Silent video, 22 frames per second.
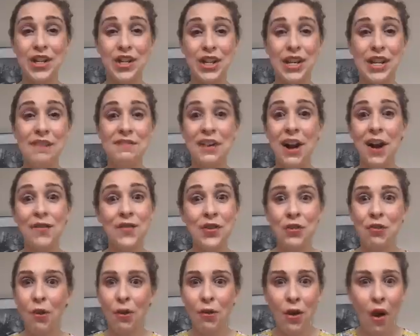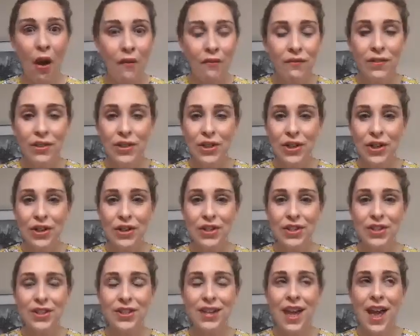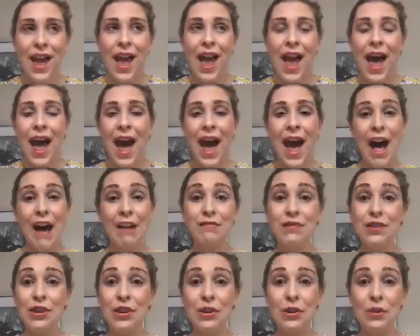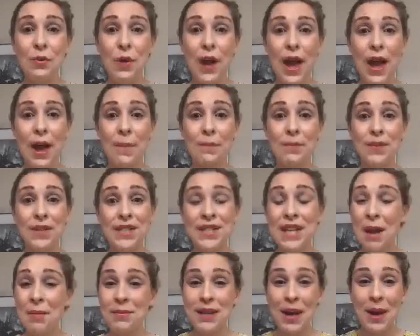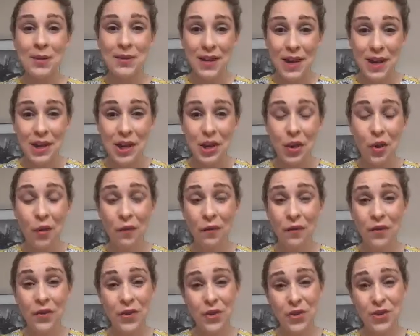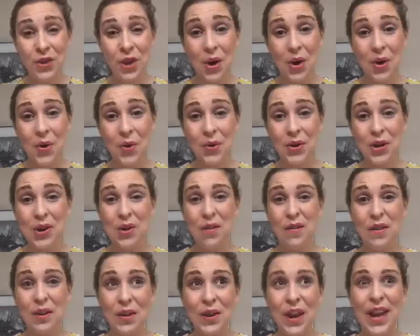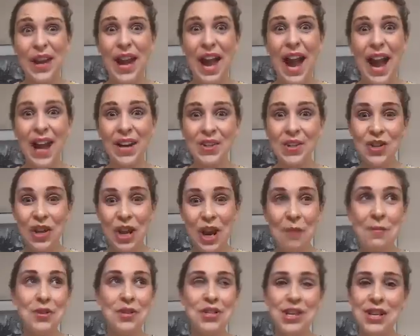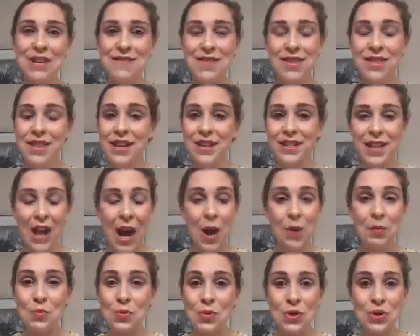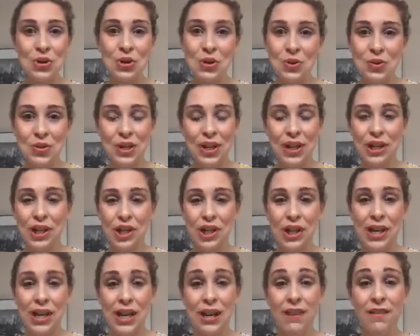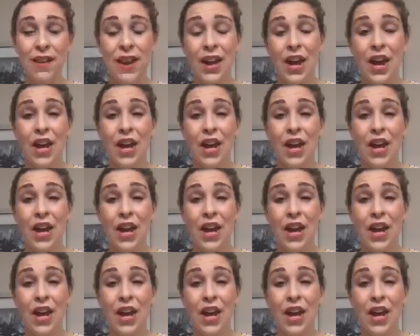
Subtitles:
achieved? Have you grown confidence? Have you stepped outside of your comfort zone and you feel like, actually, I'm achieving things that I wouldn't usually achieve?